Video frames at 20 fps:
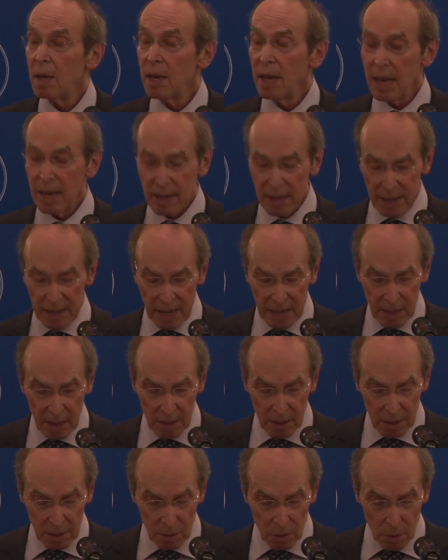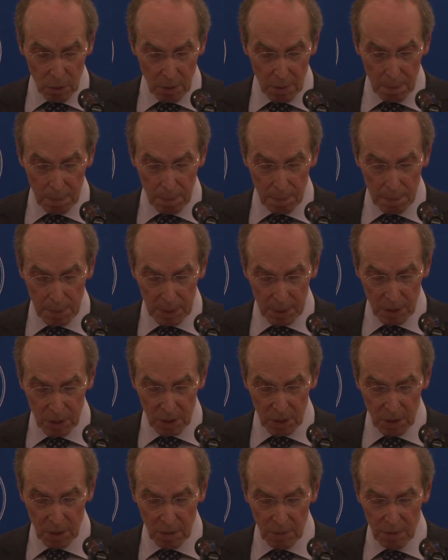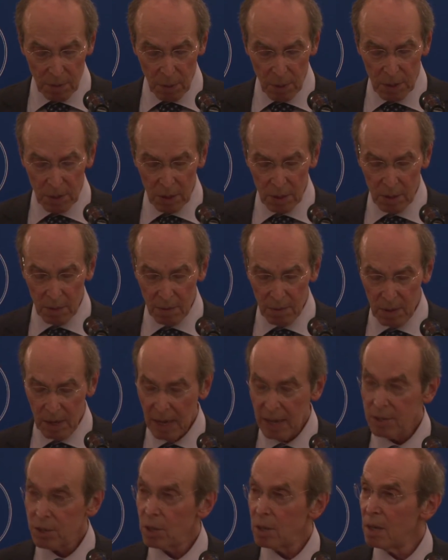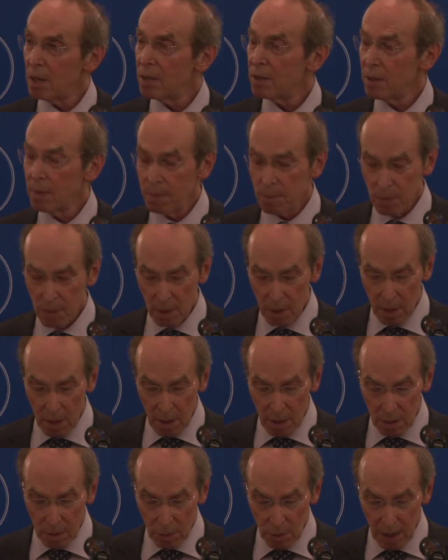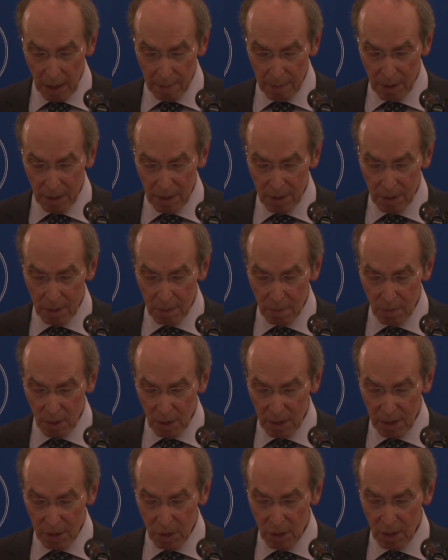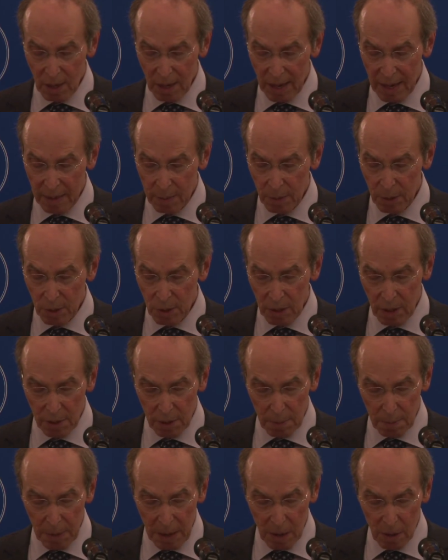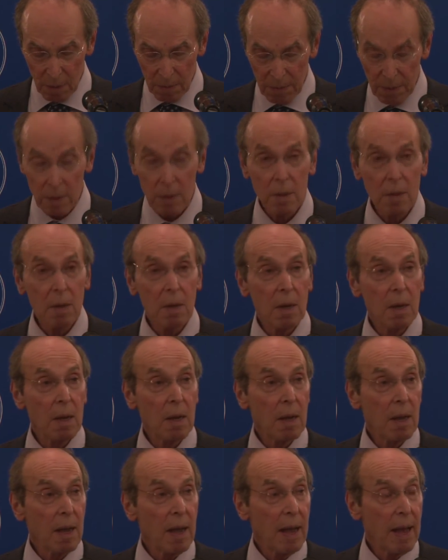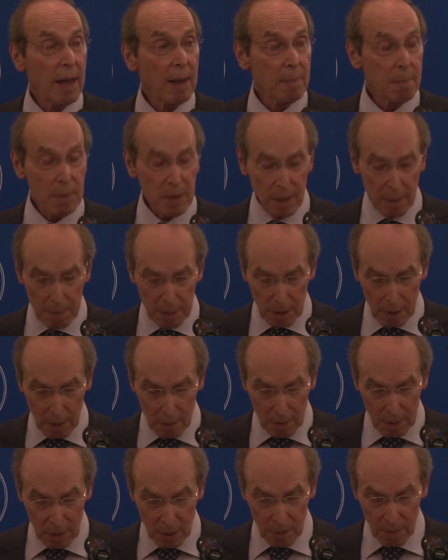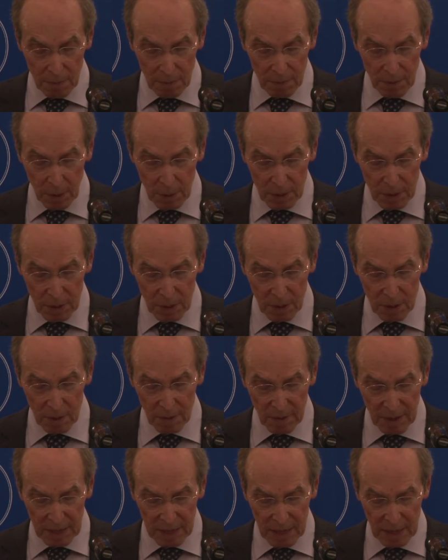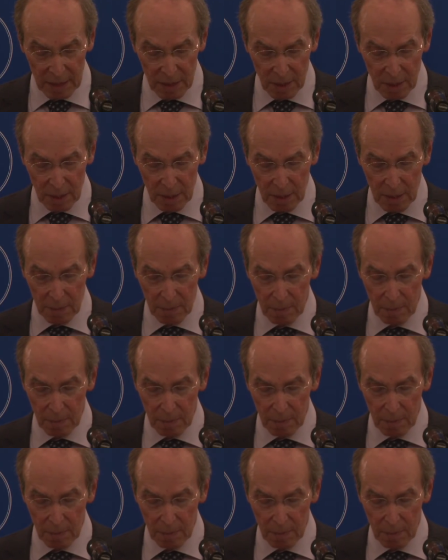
and it cannot ignore persistent forces of nationalism, tribalism, religion, language, and other powerful and manipulable focuses of identity.